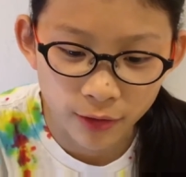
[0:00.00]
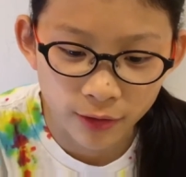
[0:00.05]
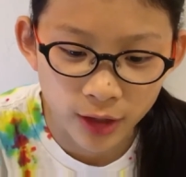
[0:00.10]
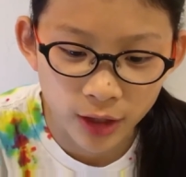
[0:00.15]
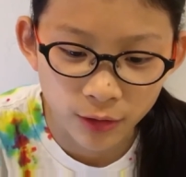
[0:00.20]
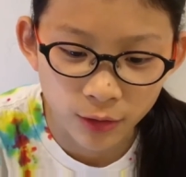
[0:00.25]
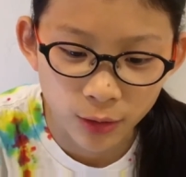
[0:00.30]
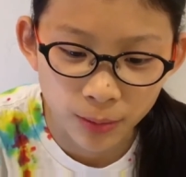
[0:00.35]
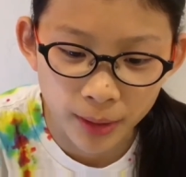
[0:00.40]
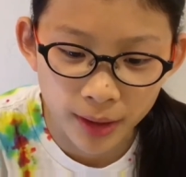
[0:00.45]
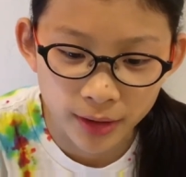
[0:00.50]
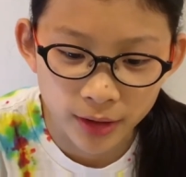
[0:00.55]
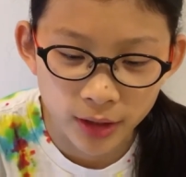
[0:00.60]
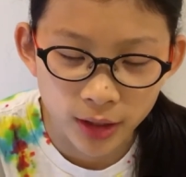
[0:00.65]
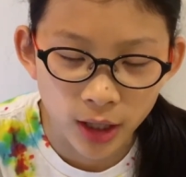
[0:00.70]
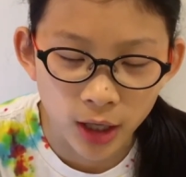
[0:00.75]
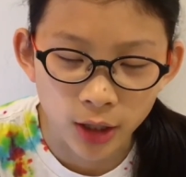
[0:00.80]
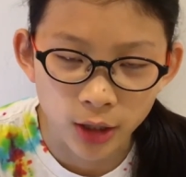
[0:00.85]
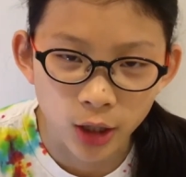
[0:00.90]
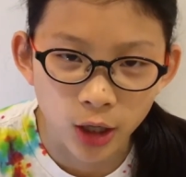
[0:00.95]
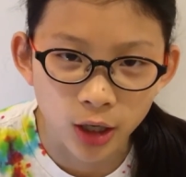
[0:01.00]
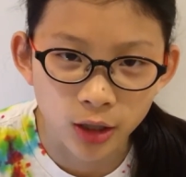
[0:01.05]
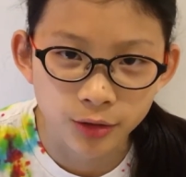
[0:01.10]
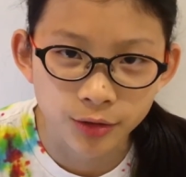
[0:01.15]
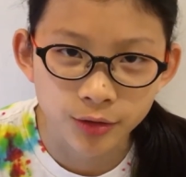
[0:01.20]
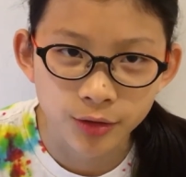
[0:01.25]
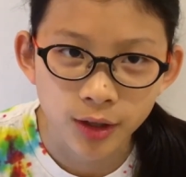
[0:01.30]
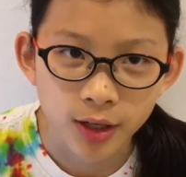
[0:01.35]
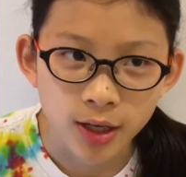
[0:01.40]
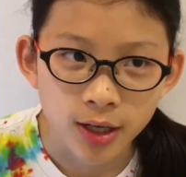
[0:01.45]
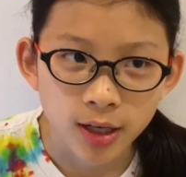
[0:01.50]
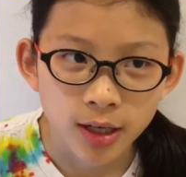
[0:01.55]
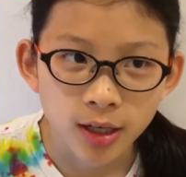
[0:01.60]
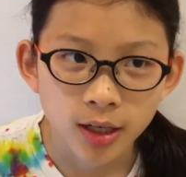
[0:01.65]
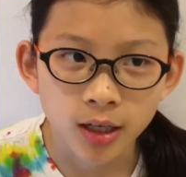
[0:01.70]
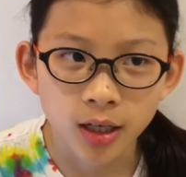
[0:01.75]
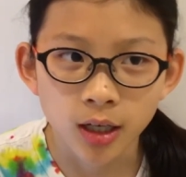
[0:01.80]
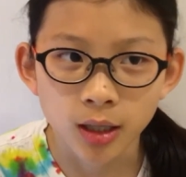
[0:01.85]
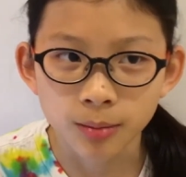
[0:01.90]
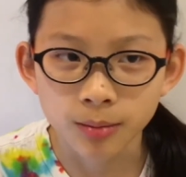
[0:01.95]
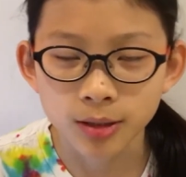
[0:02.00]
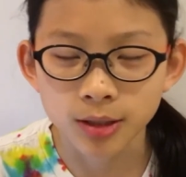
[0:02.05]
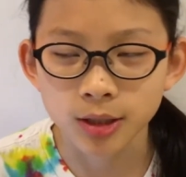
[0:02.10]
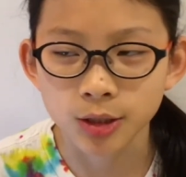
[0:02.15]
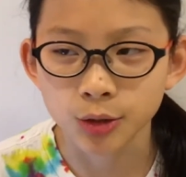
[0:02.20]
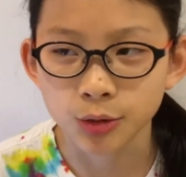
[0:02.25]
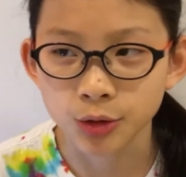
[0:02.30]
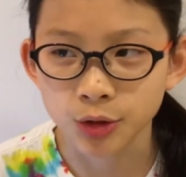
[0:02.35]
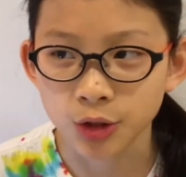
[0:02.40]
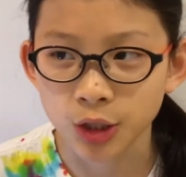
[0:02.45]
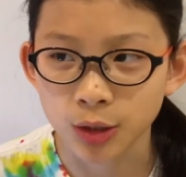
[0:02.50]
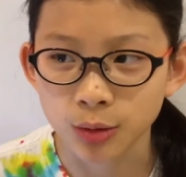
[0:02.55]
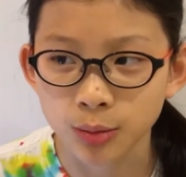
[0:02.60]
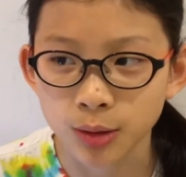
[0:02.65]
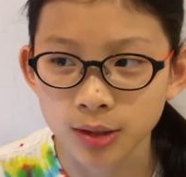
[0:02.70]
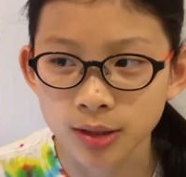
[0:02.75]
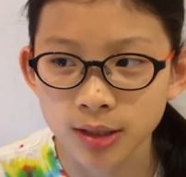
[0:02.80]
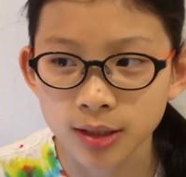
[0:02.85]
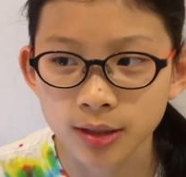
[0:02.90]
I've never made the cutoff because I only tried once.